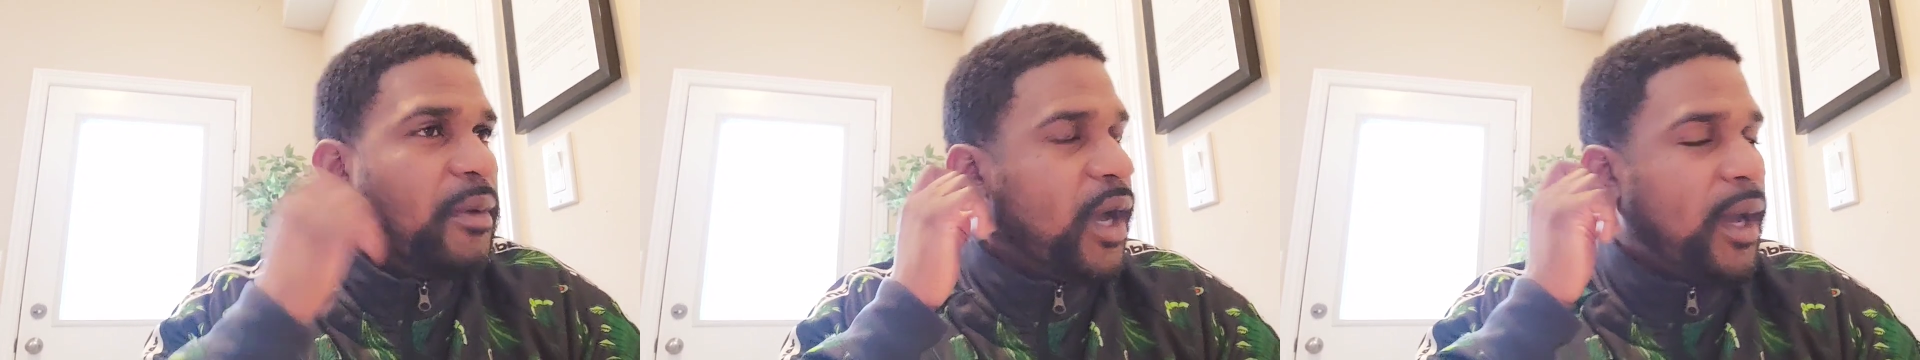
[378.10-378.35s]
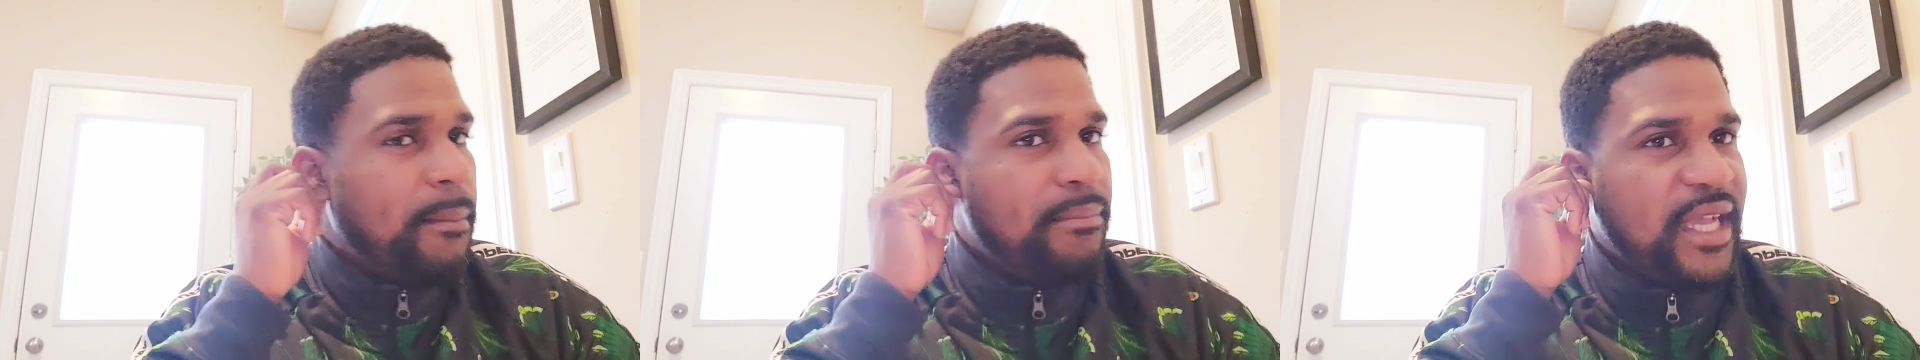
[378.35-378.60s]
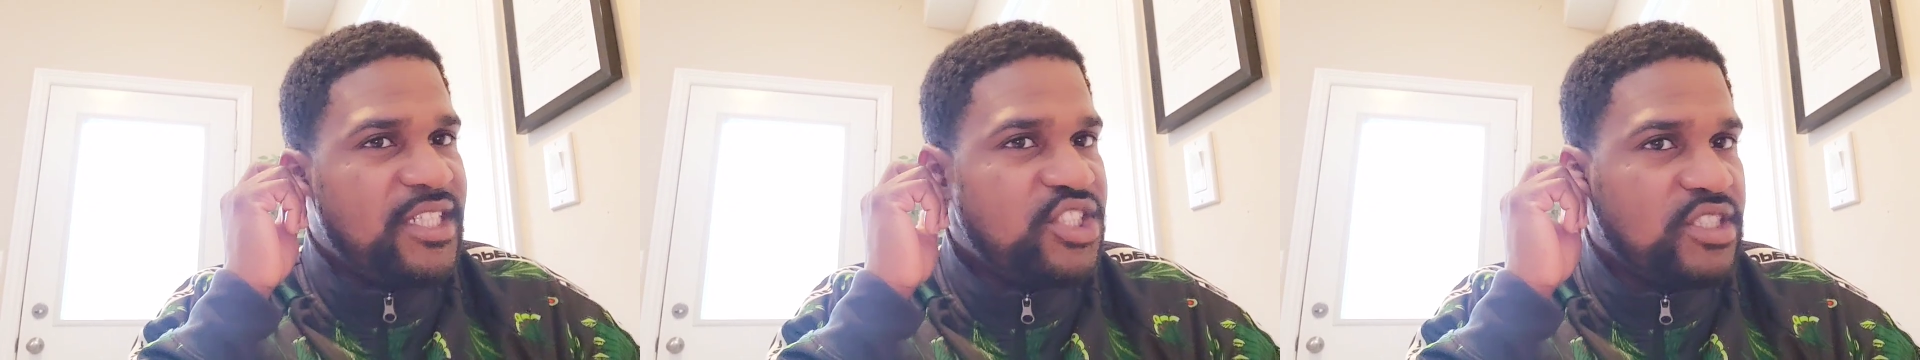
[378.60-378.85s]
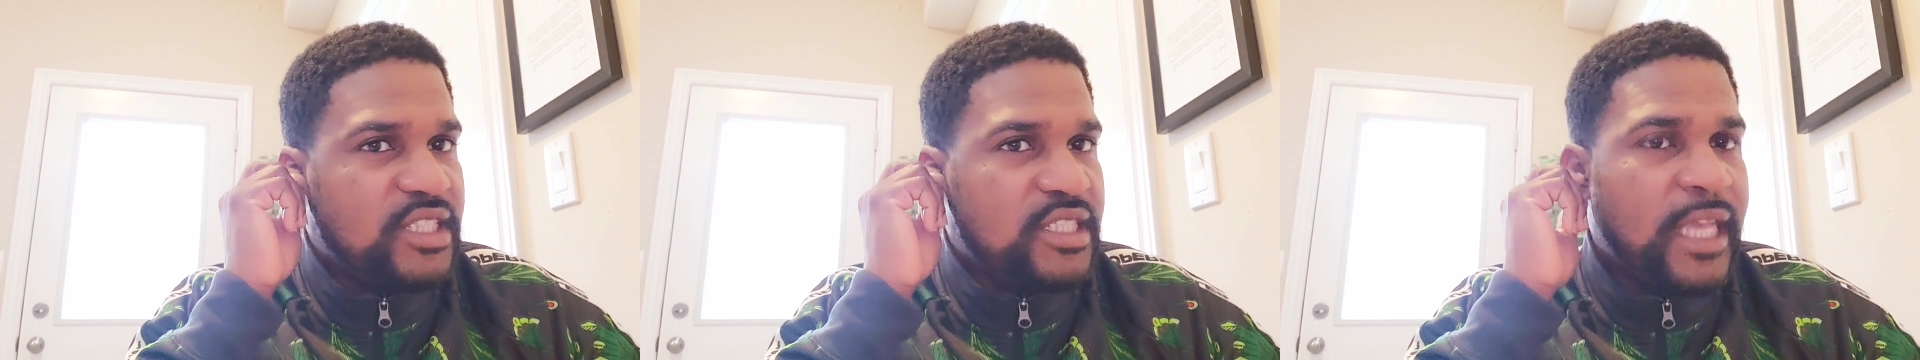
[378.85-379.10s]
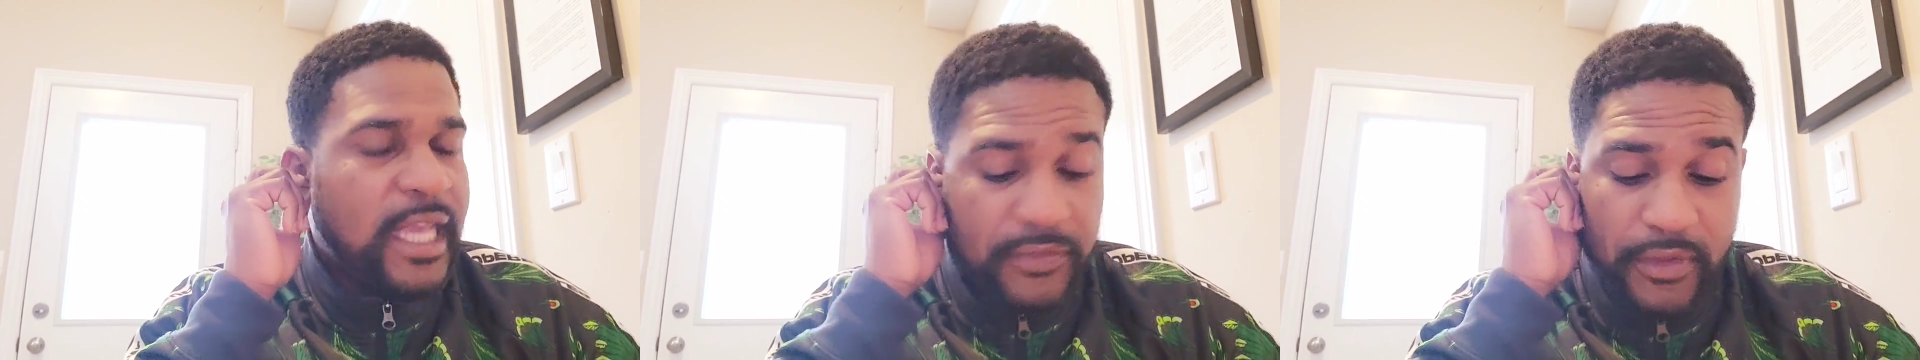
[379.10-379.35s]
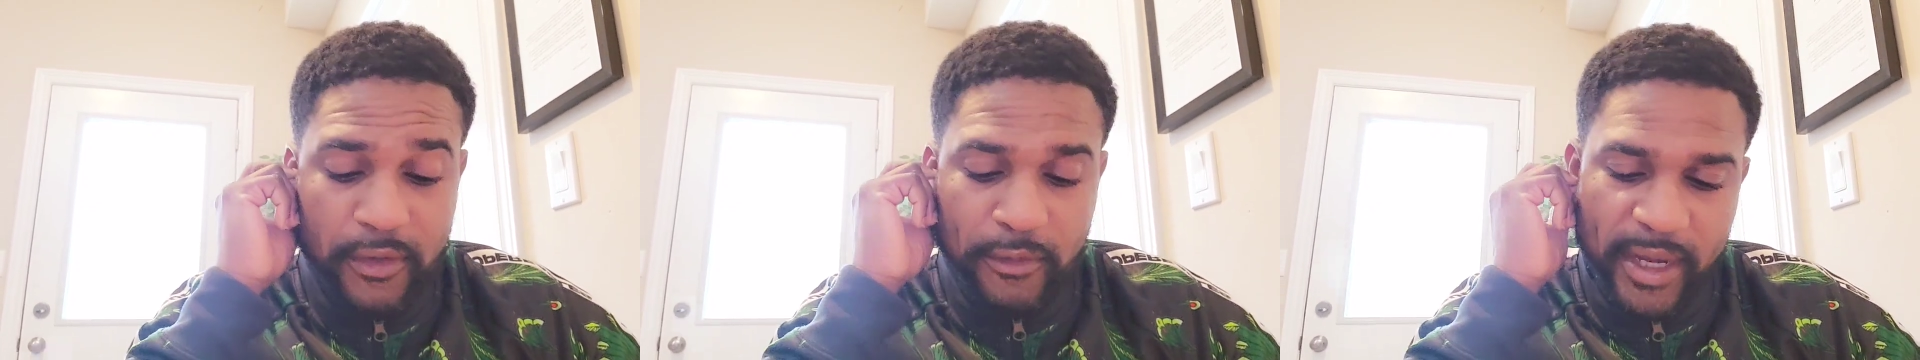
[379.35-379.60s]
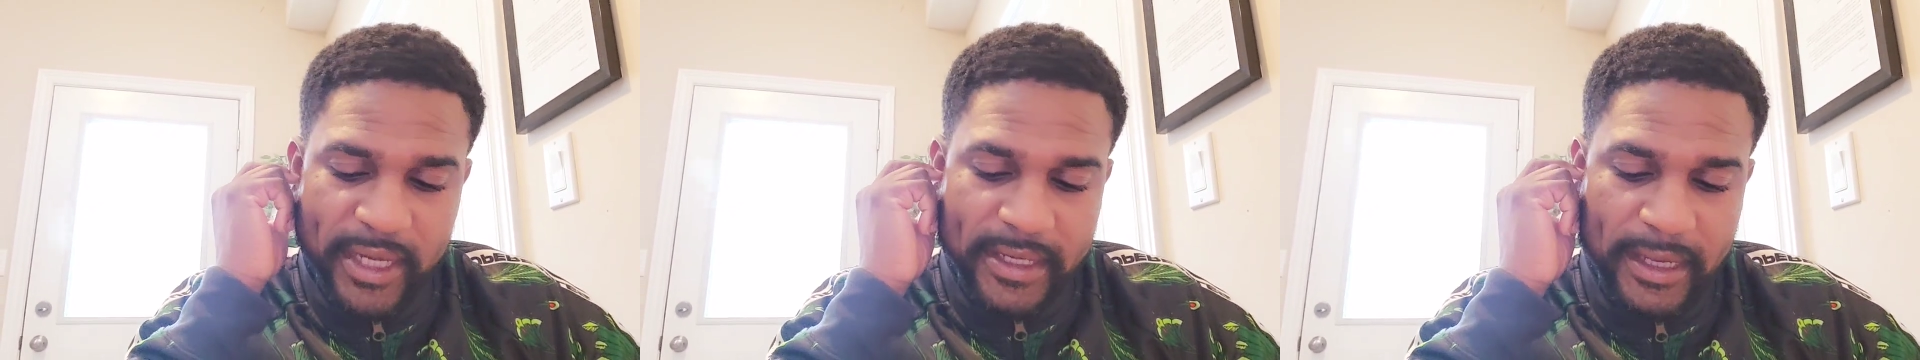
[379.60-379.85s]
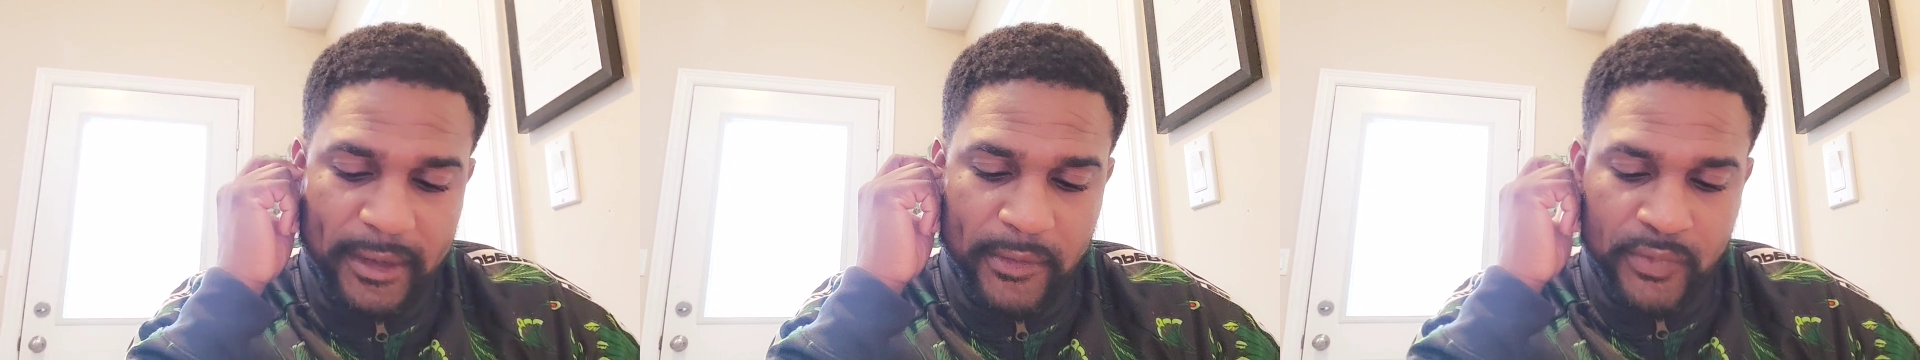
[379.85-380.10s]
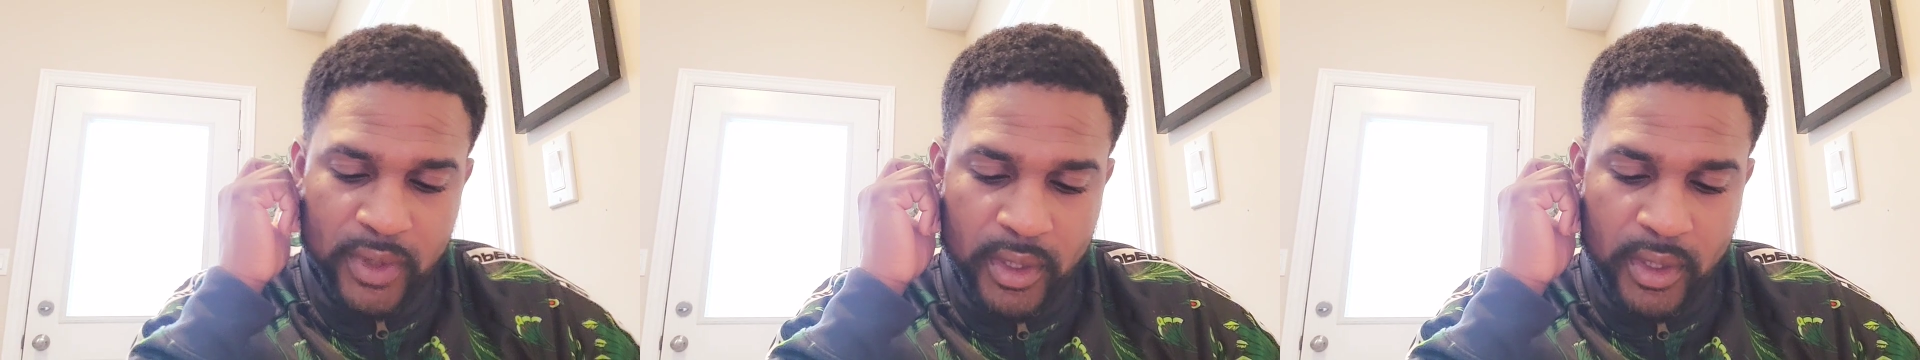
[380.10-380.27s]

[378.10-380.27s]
mentioning in there right now.